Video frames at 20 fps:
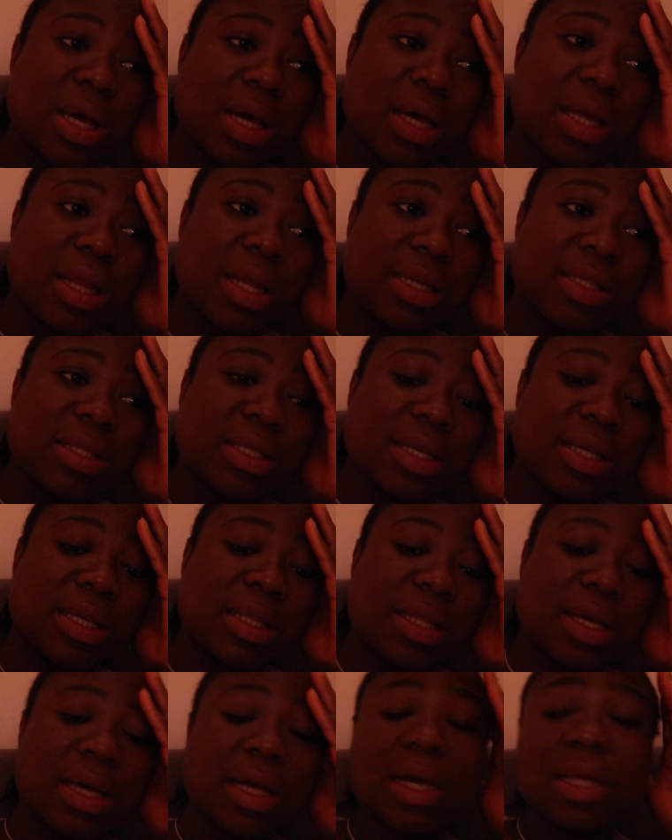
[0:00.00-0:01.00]
and I
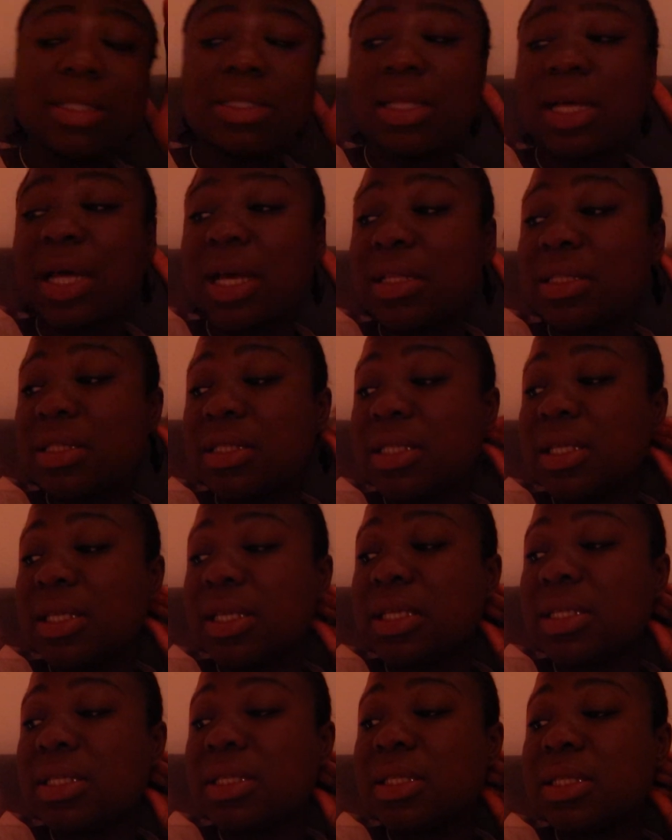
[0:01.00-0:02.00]
take the
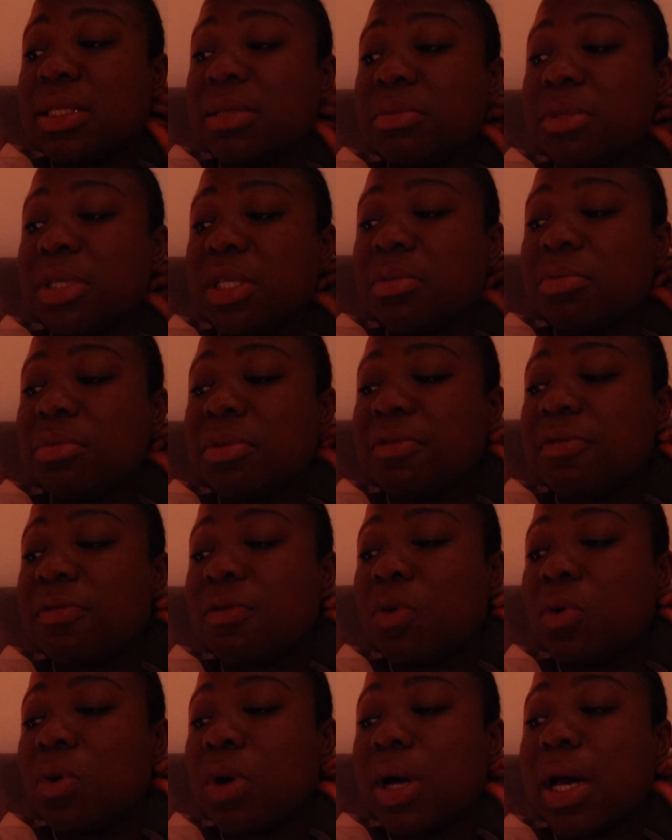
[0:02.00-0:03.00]
antihistamine
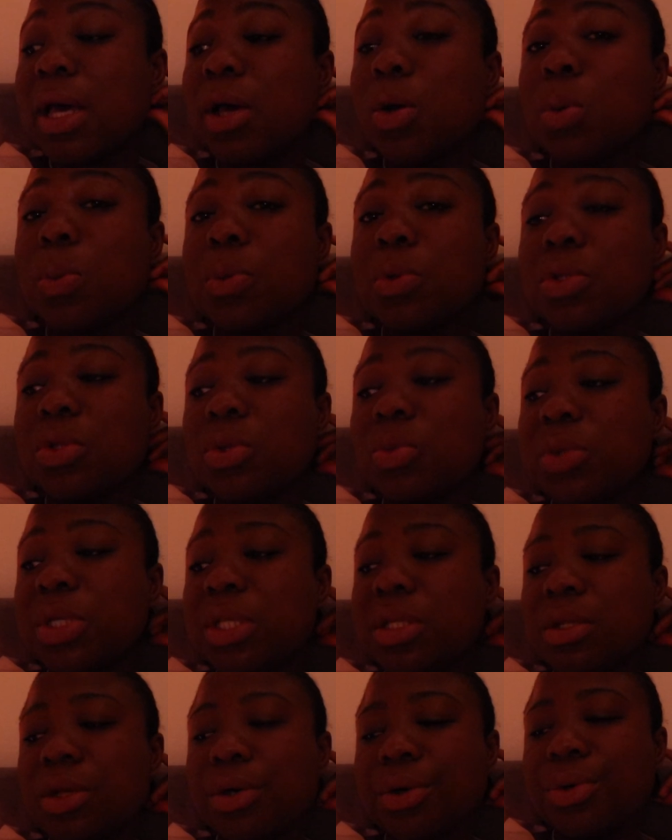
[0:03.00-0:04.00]
before I open the
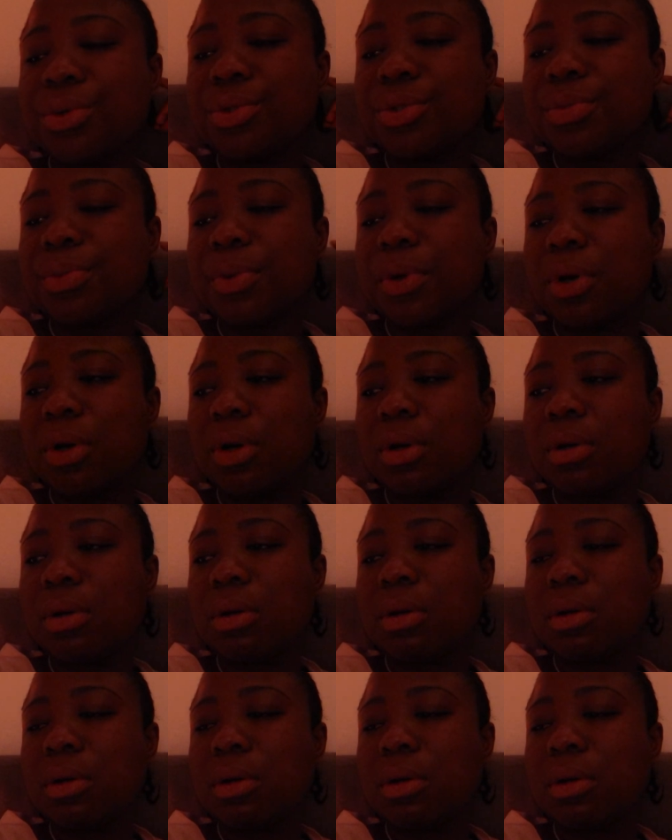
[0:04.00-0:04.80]
windows but